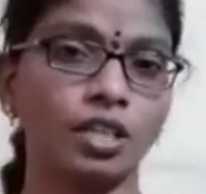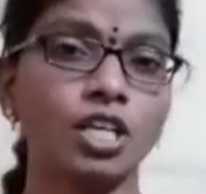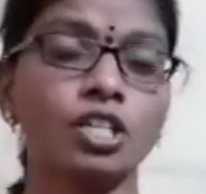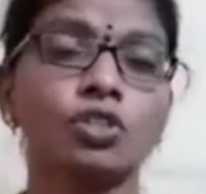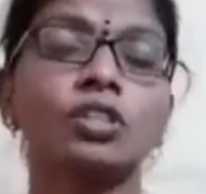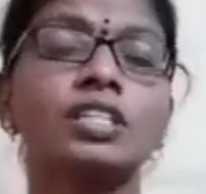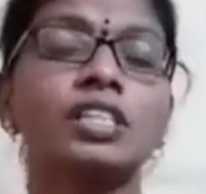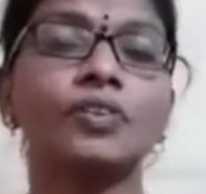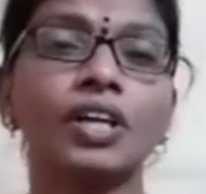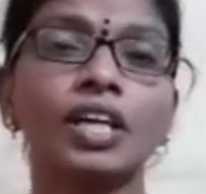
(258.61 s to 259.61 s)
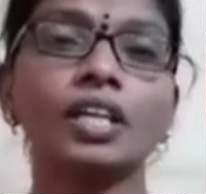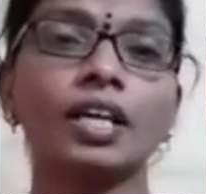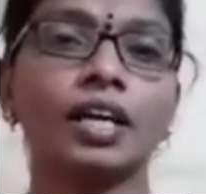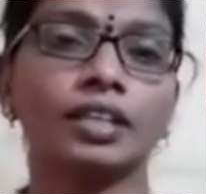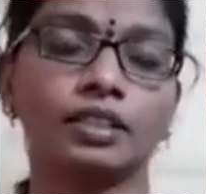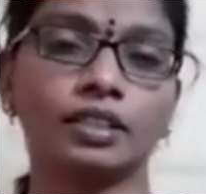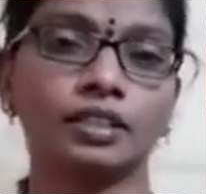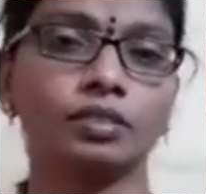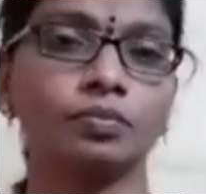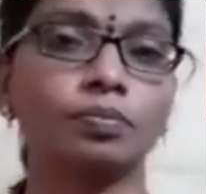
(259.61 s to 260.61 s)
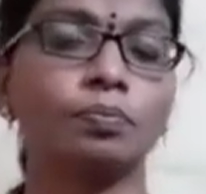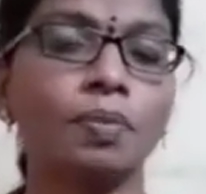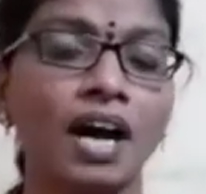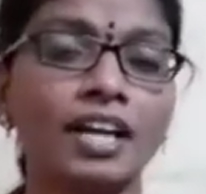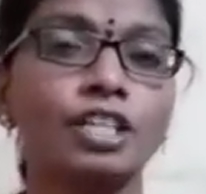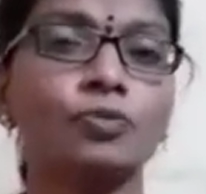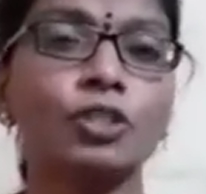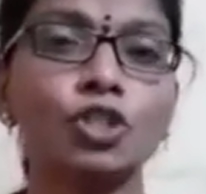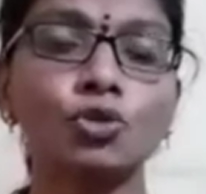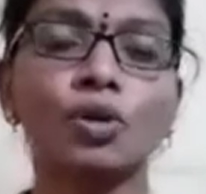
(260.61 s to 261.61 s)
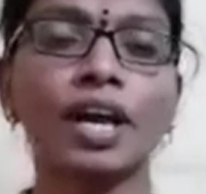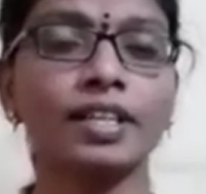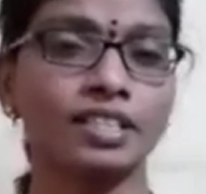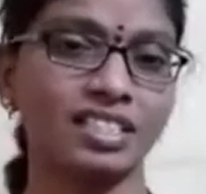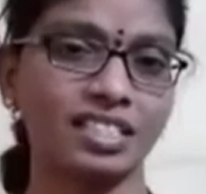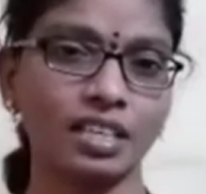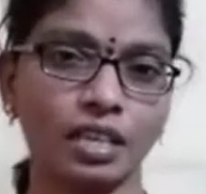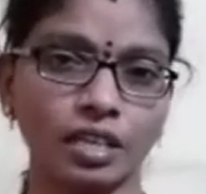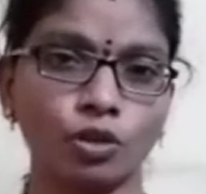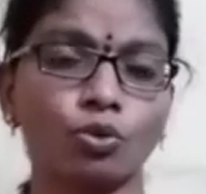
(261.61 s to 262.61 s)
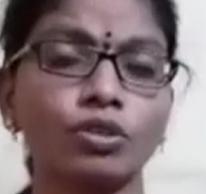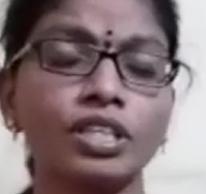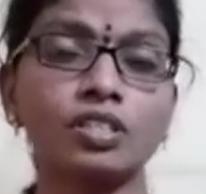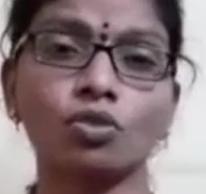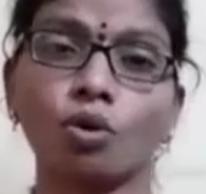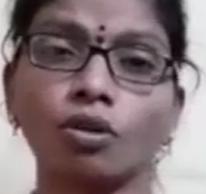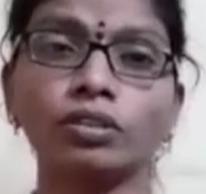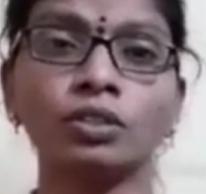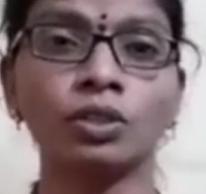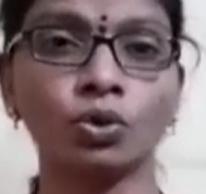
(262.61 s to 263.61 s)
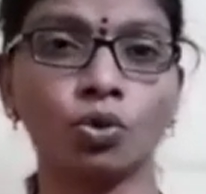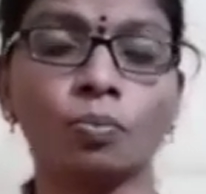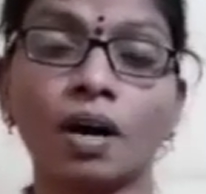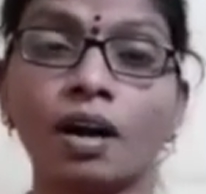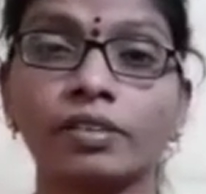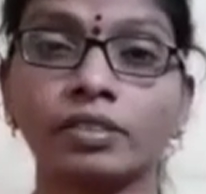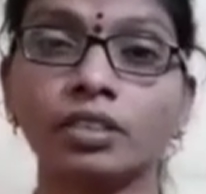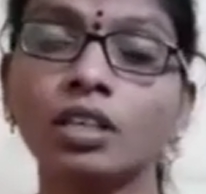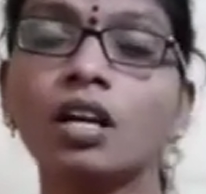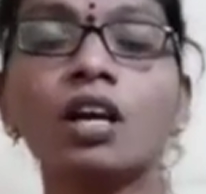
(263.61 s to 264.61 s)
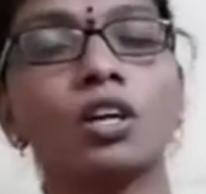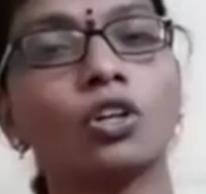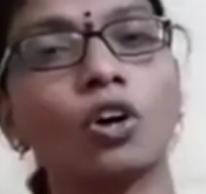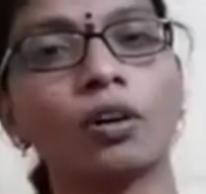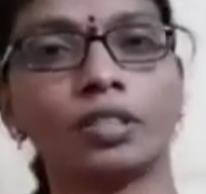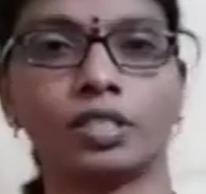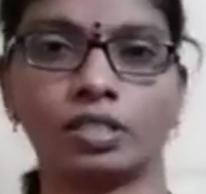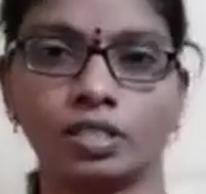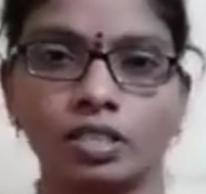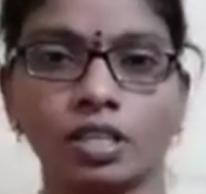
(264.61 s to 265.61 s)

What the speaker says: So this green color parts which you can see, notice on the globe are the continents.